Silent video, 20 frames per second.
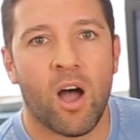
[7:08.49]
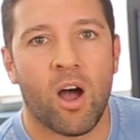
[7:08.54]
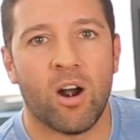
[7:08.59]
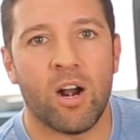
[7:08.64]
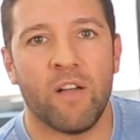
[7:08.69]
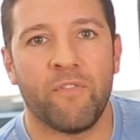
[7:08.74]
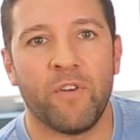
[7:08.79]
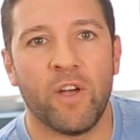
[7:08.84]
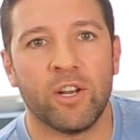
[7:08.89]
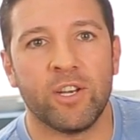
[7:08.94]

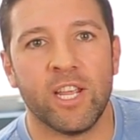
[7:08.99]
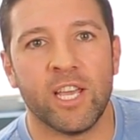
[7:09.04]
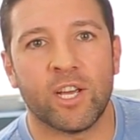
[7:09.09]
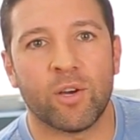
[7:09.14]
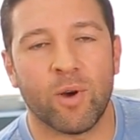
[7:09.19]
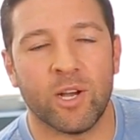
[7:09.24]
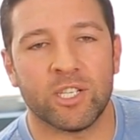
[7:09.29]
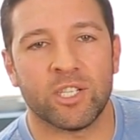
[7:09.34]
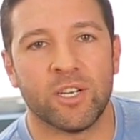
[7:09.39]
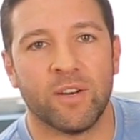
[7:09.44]
Our
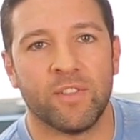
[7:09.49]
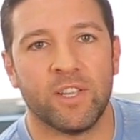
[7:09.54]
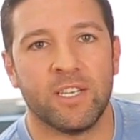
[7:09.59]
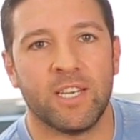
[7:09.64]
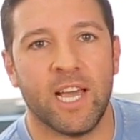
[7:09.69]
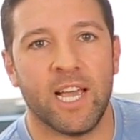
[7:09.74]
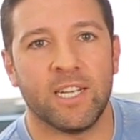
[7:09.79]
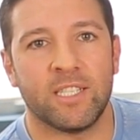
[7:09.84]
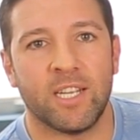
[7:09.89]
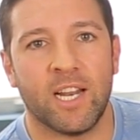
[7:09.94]
FLD question of the
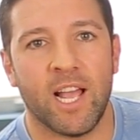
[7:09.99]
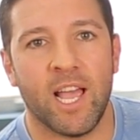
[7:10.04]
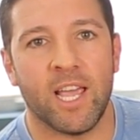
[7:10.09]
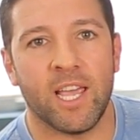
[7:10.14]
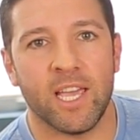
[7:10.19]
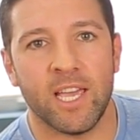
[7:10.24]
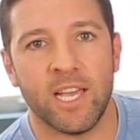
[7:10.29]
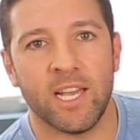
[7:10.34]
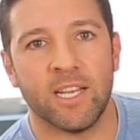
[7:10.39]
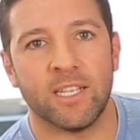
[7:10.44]
day
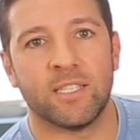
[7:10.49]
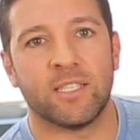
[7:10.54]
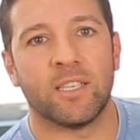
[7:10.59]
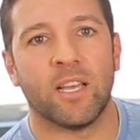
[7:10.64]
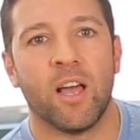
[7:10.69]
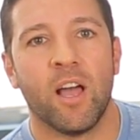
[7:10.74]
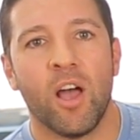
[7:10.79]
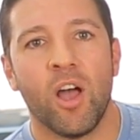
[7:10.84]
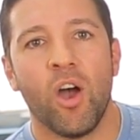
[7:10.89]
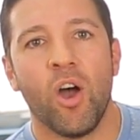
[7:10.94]
today
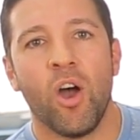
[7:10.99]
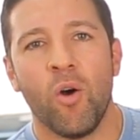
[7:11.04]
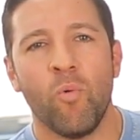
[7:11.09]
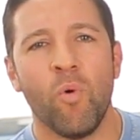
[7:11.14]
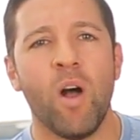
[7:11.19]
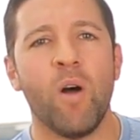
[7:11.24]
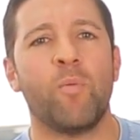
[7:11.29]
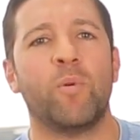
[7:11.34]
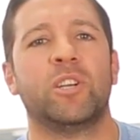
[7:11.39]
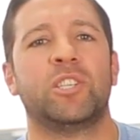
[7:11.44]
is,
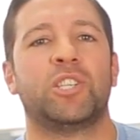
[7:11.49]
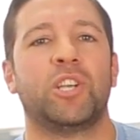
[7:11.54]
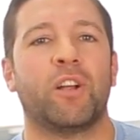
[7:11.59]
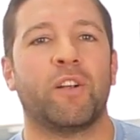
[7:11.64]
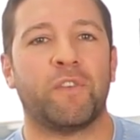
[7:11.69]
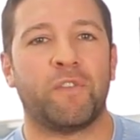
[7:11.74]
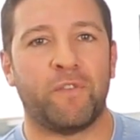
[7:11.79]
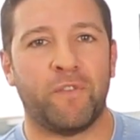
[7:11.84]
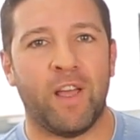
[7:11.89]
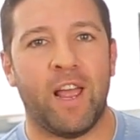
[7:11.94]
what was
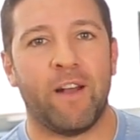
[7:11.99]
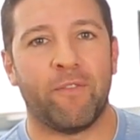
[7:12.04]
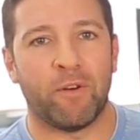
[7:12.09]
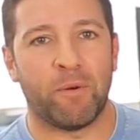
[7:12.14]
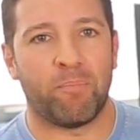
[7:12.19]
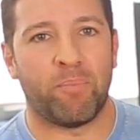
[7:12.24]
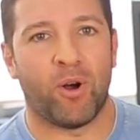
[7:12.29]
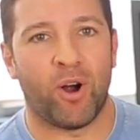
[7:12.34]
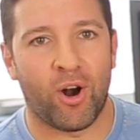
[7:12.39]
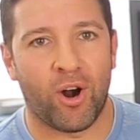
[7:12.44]
your
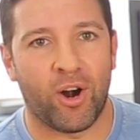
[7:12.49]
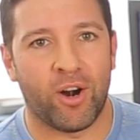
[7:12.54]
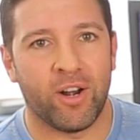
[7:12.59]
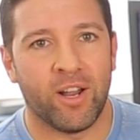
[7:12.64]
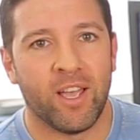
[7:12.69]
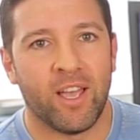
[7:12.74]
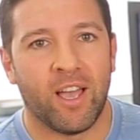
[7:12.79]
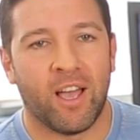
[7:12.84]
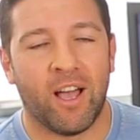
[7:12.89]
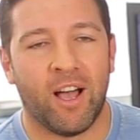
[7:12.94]
favorite
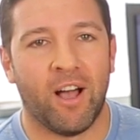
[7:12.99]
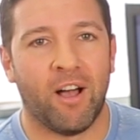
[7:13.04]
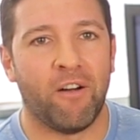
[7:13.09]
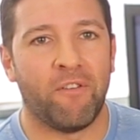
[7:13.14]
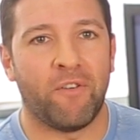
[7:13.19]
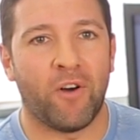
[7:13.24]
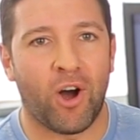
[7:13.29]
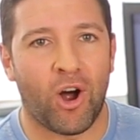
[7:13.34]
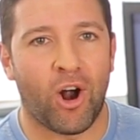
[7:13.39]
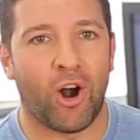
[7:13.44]
part
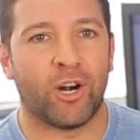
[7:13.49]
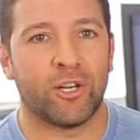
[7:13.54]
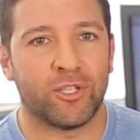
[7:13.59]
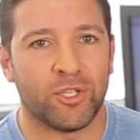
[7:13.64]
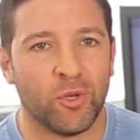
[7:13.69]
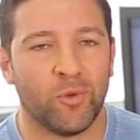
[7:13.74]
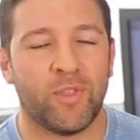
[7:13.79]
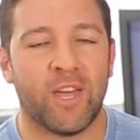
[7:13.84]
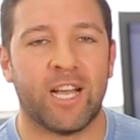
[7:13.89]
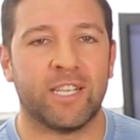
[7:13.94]
of our
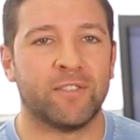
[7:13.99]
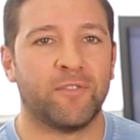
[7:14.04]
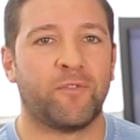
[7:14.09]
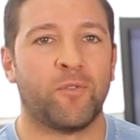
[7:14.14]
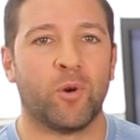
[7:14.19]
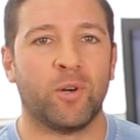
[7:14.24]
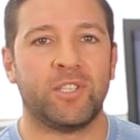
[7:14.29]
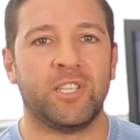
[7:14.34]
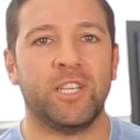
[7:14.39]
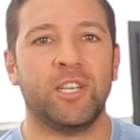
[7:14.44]

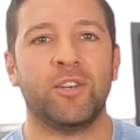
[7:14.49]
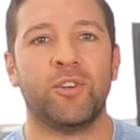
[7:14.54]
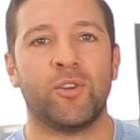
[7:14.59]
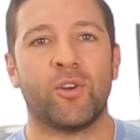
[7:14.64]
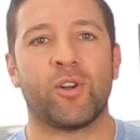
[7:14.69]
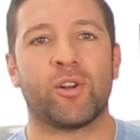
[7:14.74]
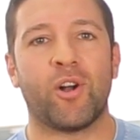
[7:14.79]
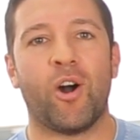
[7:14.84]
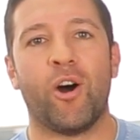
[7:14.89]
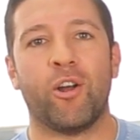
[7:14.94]
2014 New
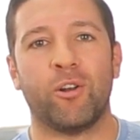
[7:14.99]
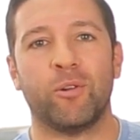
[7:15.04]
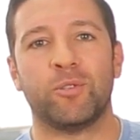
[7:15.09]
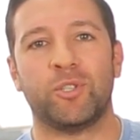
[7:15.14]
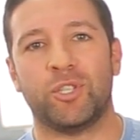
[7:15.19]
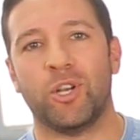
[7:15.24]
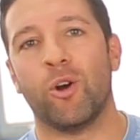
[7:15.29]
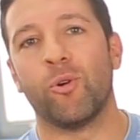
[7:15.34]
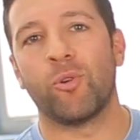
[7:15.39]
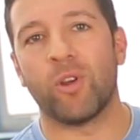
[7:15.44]
York Auto
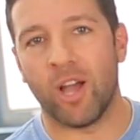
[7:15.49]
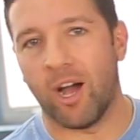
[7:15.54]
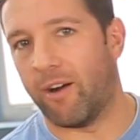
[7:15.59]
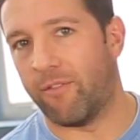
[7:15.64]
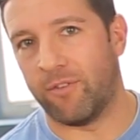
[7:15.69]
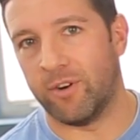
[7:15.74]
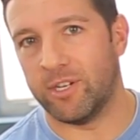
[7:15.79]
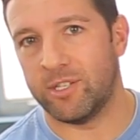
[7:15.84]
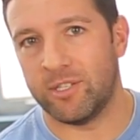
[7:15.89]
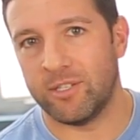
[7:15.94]
Show
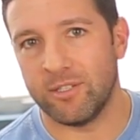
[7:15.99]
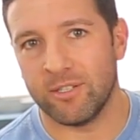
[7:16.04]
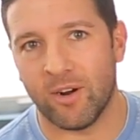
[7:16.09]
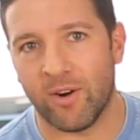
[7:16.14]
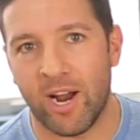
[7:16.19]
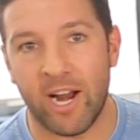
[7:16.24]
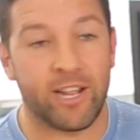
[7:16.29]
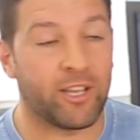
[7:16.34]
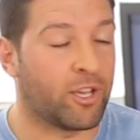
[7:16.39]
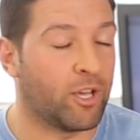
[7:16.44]
coverage?
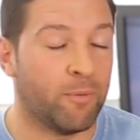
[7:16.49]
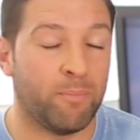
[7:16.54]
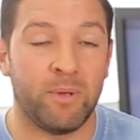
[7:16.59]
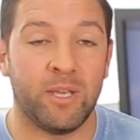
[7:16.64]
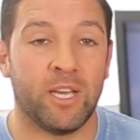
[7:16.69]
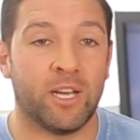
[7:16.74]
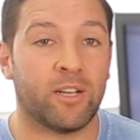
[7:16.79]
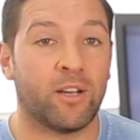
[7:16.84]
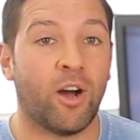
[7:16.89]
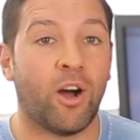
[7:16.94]
All right, it could
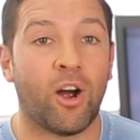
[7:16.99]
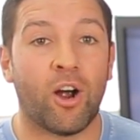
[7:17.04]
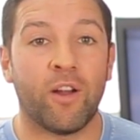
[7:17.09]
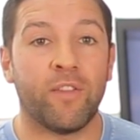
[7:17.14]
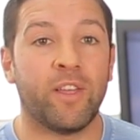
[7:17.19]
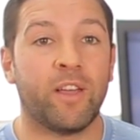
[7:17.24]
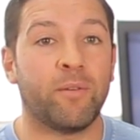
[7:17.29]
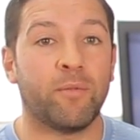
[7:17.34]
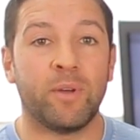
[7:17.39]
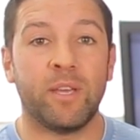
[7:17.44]
be a
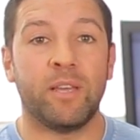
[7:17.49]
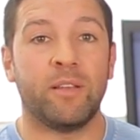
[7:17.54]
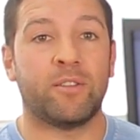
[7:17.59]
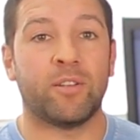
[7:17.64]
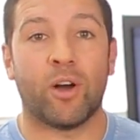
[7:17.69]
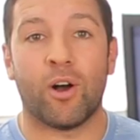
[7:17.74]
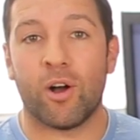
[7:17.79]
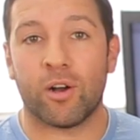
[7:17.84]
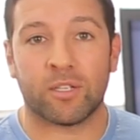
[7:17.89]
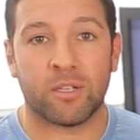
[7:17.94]
car that we
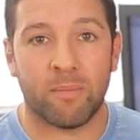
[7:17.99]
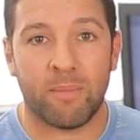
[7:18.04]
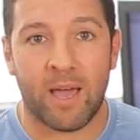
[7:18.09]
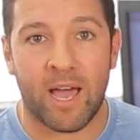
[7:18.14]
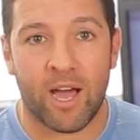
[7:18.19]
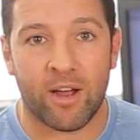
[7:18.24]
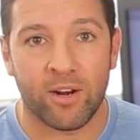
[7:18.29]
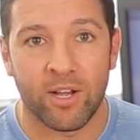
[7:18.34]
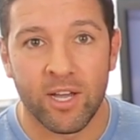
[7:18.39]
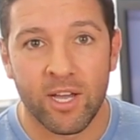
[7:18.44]
talked
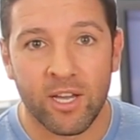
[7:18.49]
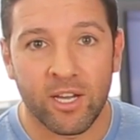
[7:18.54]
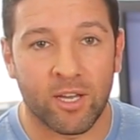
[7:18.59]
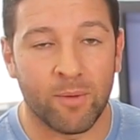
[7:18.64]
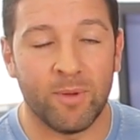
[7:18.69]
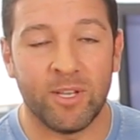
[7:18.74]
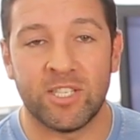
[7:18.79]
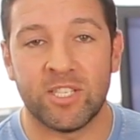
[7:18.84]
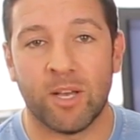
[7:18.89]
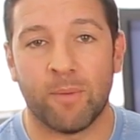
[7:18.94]
about.
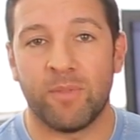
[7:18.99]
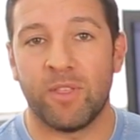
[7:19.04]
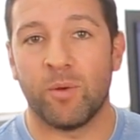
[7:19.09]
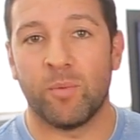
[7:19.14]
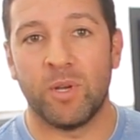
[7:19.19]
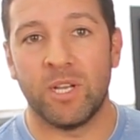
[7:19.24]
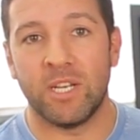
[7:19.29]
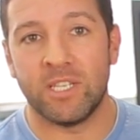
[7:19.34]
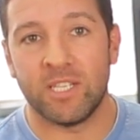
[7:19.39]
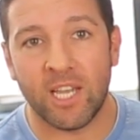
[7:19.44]
Could be
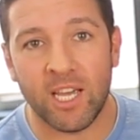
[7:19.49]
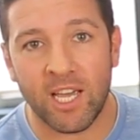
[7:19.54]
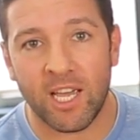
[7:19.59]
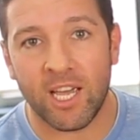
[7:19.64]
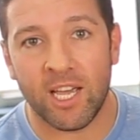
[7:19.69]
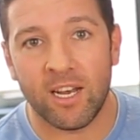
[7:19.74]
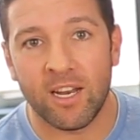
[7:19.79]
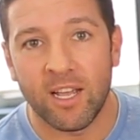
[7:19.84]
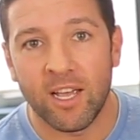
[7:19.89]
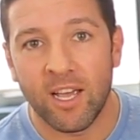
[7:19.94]
something we
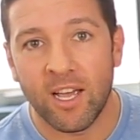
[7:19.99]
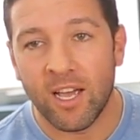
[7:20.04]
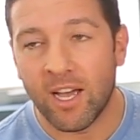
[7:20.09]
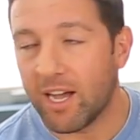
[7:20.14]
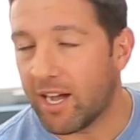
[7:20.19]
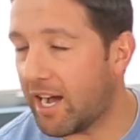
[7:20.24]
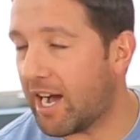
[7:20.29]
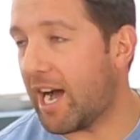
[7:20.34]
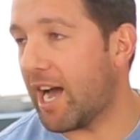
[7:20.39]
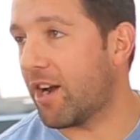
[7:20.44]
did.
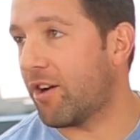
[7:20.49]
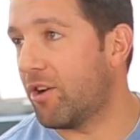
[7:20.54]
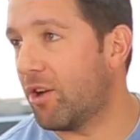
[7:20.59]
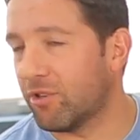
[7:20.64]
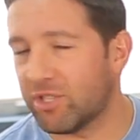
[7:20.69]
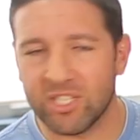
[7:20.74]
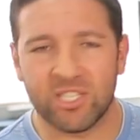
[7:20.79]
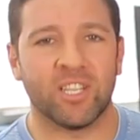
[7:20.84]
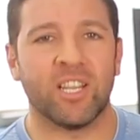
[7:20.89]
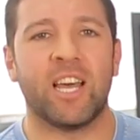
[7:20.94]
I don't
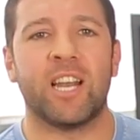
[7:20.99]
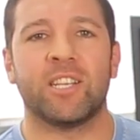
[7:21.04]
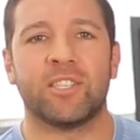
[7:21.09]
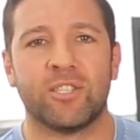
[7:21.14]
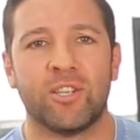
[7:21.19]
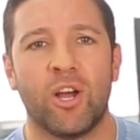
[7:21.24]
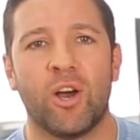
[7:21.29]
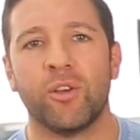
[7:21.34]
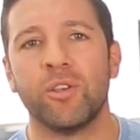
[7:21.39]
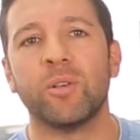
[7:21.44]
know. Just let
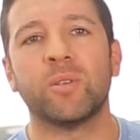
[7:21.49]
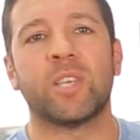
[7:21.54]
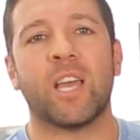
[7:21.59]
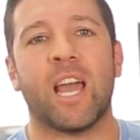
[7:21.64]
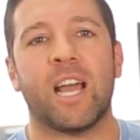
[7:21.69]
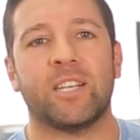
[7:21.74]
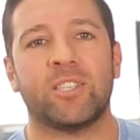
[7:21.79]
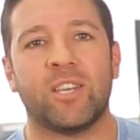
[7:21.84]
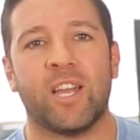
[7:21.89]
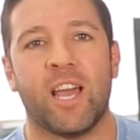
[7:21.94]
us know. Use
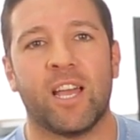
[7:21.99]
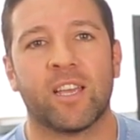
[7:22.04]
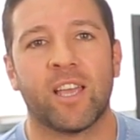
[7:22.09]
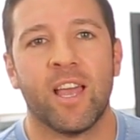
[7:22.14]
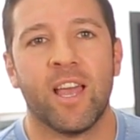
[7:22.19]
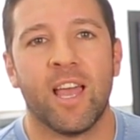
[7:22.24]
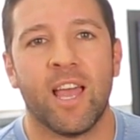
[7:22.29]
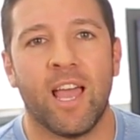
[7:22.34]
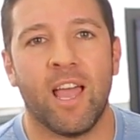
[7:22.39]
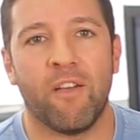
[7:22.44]
hashtag
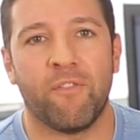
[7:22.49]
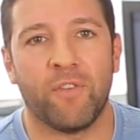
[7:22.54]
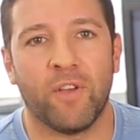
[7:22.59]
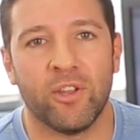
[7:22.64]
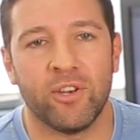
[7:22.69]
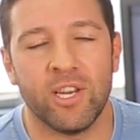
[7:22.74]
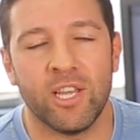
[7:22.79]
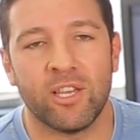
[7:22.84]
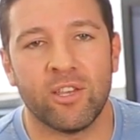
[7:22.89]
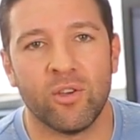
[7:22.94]

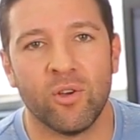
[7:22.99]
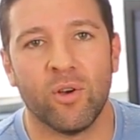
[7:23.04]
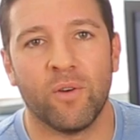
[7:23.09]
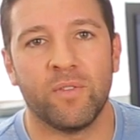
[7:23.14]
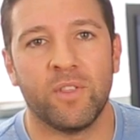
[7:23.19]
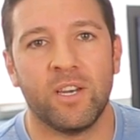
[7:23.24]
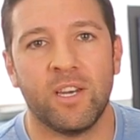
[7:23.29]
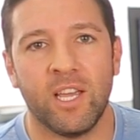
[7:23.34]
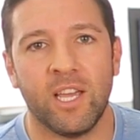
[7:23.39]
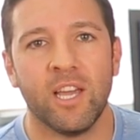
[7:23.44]
FLDQ
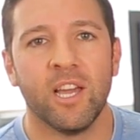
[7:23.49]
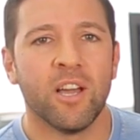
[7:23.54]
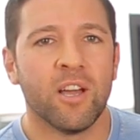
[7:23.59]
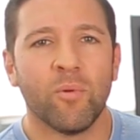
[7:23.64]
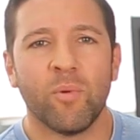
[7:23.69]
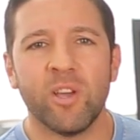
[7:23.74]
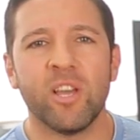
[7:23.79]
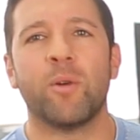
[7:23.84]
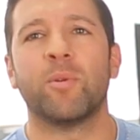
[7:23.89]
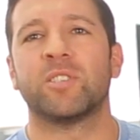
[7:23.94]
of the D.
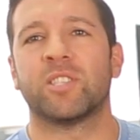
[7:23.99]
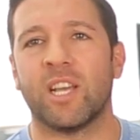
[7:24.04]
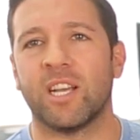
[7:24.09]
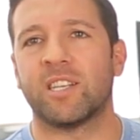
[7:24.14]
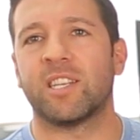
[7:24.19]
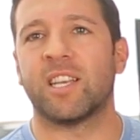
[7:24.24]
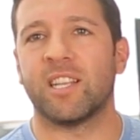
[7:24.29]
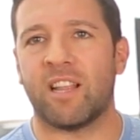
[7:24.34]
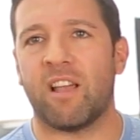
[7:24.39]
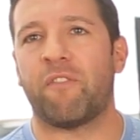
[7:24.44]
We always
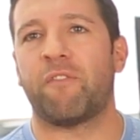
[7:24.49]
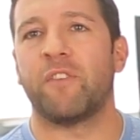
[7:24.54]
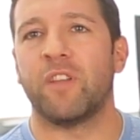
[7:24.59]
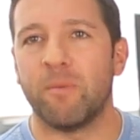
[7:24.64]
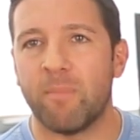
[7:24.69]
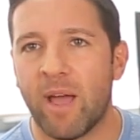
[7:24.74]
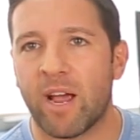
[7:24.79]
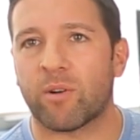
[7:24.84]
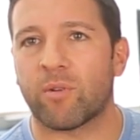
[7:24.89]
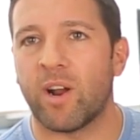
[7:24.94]
like to get that
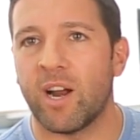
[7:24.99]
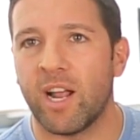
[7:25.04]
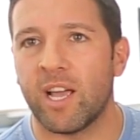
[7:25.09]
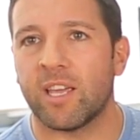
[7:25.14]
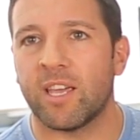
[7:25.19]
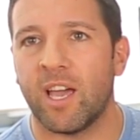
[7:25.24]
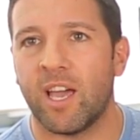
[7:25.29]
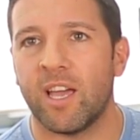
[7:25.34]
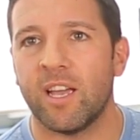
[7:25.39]
feedback, right, AK?